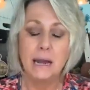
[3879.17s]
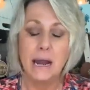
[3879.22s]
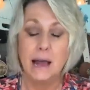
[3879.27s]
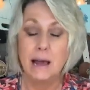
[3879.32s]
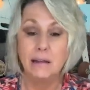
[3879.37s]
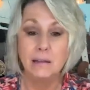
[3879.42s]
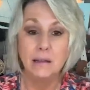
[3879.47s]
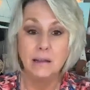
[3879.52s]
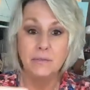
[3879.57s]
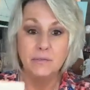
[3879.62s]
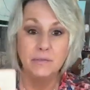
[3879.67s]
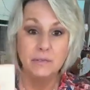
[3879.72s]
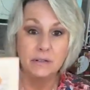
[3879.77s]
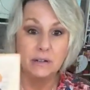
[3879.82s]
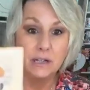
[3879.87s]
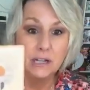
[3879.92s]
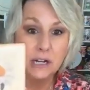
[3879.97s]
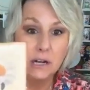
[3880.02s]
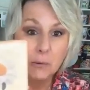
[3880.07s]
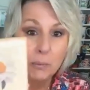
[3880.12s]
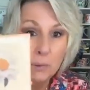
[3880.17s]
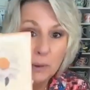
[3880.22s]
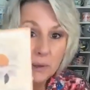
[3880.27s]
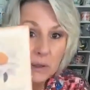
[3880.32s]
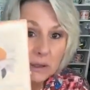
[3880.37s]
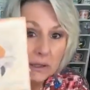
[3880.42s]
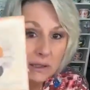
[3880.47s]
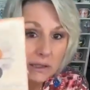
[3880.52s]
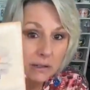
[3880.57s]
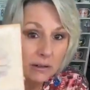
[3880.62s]
but I love, you know,
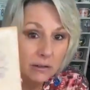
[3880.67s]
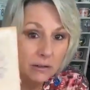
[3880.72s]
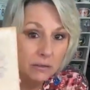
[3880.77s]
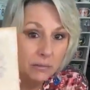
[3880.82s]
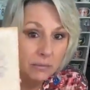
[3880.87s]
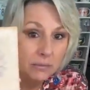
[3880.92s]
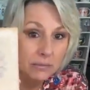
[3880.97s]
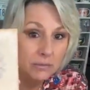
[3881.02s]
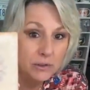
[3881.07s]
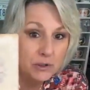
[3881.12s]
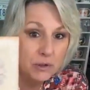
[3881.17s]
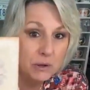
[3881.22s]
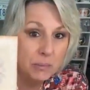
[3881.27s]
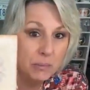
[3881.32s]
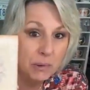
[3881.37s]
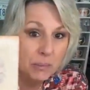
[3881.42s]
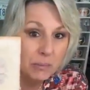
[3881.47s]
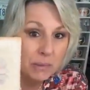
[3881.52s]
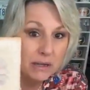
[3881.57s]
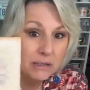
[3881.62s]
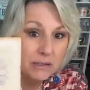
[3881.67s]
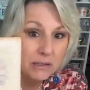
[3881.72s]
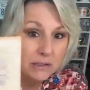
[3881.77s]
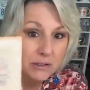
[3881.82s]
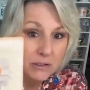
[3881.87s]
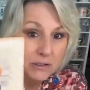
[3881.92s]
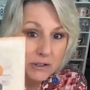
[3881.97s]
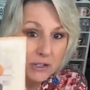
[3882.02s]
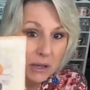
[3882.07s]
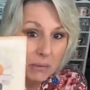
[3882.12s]
putting a little strip of
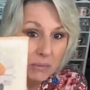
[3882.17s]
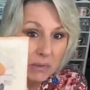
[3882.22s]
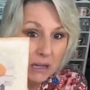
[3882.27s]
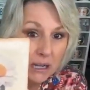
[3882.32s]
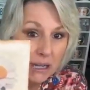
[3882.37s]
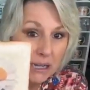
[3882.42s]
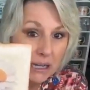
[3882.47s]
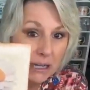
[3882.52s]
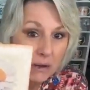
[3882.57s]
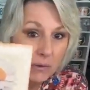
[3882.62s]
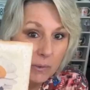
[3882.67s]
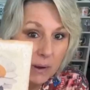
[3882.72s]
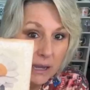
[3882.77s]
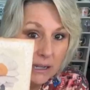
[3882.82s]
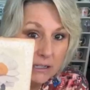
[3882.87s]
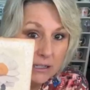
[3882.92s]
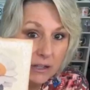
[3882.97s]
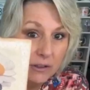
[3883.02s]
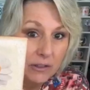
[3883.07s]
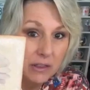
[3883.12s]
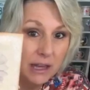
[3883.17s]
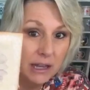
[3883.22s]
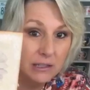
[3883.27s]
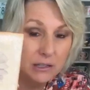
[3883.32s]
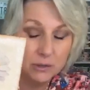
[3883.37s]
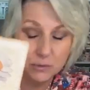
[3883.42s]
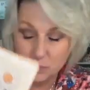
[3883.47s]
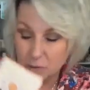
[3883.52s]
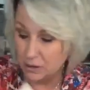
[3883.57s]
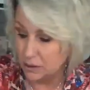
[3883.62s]
muslin or something anyway, so
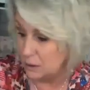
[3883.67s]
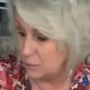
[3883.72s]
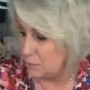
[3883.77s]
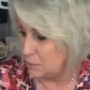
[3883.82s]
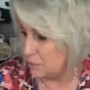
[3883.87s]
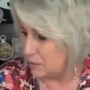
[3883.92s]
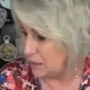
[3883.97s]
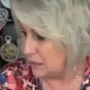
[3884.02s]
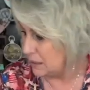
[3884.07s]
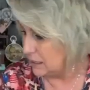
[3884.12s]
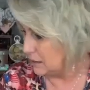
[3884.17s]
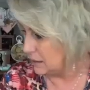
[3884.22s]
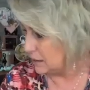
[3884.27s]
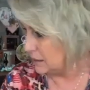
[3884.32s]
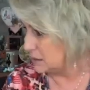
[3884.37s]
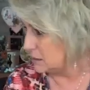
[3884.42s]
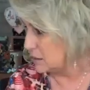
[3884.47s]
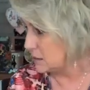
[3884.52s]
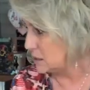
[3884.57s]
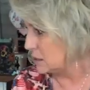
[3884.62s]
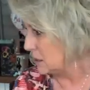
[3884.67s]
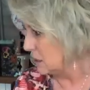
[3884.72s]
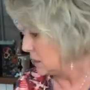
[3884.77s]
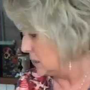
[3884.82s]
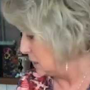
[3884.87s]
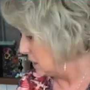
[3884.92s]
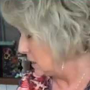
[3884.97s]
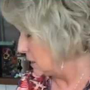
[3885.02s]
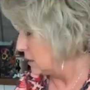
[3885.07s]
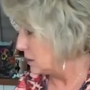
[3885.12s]
that's really pretty. Now let's